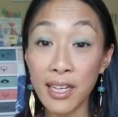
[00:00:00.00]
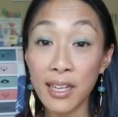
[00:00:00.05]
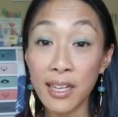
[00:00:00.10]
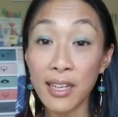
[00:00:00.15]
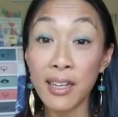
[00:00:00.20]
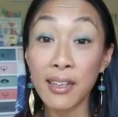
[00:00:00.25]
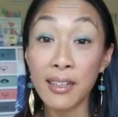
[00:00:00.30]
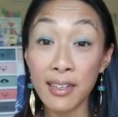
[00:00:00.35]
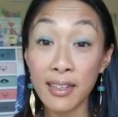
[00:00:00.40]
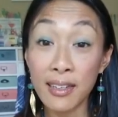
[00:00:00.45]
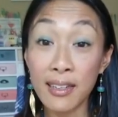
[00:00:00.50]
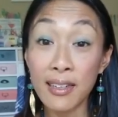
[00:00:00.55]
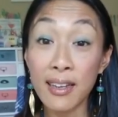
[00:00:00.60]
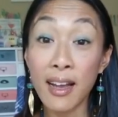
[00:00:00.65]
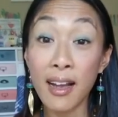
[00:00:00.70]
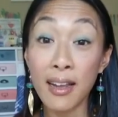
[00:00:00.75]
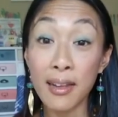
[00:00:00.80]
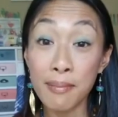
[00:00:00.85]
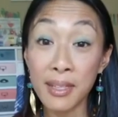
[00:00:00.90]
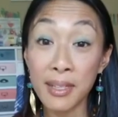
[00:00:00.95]
and so you
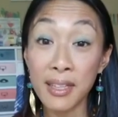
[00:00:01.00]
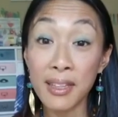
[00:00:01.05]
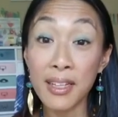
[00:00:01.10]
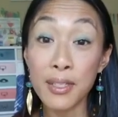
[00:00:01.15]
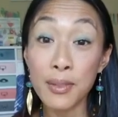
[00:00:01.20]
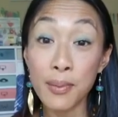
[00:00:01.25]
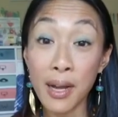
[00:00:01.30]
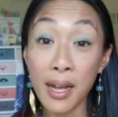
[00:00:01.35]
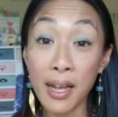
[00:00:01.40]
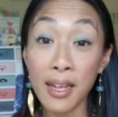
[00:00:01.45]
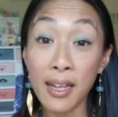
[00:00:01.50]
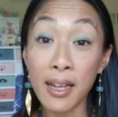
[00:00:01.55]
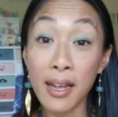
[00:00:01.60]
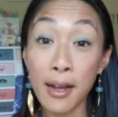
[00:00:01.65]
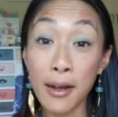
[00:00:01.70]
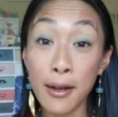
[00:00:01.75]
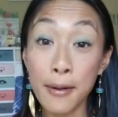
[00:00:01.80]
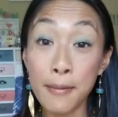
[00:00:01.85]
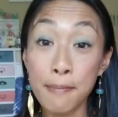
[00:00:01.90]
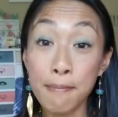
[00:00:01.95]
gotta just like
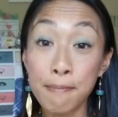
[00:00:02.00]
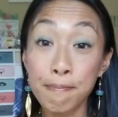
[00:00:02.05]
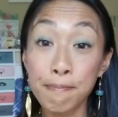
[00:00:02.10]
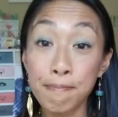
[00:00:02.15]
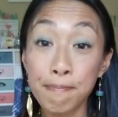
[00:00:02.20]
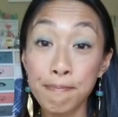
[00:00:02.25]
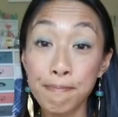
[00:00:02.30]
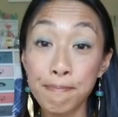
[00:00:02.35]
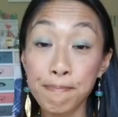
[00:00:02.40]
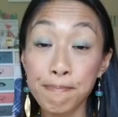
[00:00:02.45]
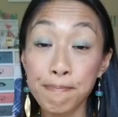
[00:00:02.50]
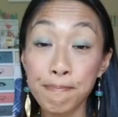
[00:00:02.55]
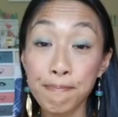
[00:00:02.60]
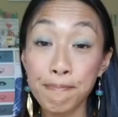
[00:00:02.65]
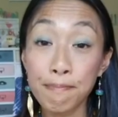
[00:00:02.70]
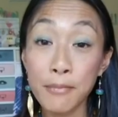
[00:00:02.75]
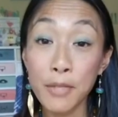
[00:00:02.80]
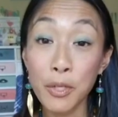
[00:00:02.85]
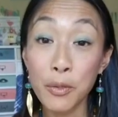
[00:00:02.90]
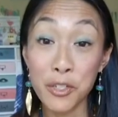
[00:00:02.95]
take it a day at
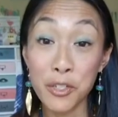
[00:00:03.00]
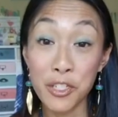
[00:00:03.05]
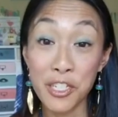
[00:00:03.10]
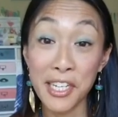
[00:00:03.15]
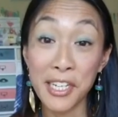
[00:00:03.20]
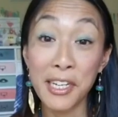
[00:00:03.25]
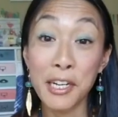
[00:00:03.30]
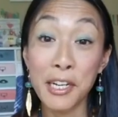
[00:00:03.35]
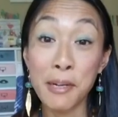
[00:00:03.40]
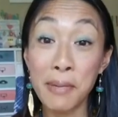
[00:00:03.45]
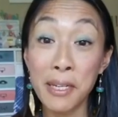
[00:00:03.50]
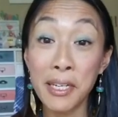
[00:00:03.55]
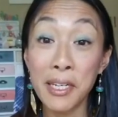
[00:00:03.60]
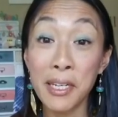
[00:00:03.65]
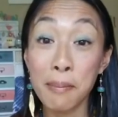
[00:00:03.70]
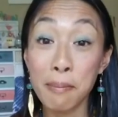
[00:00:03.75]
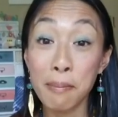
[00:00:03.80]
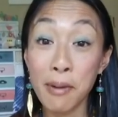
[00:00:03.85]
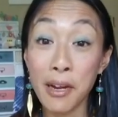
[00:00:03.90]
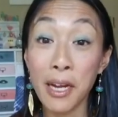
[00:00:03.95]
a time, and that's
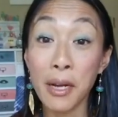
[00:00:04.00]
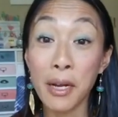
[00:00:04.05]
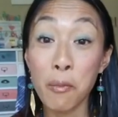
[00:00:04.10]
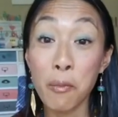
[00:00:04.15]
why